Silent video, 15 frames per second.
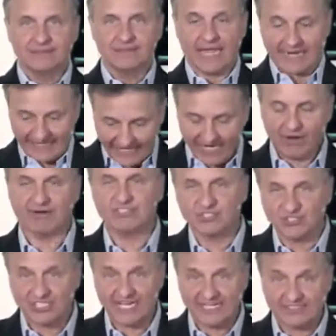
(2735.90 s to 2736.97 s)
and here is
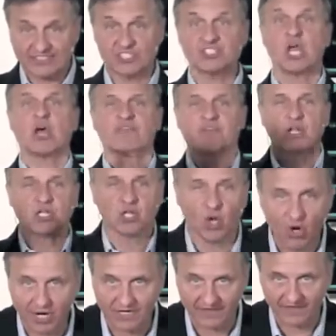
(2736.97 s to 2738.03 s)
Jesus, the
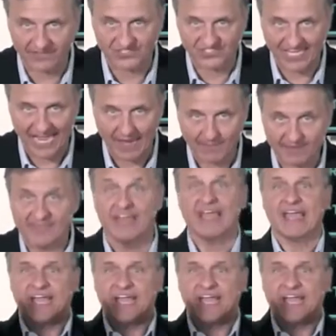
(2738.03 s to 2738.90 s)
Lord of the Sabbath,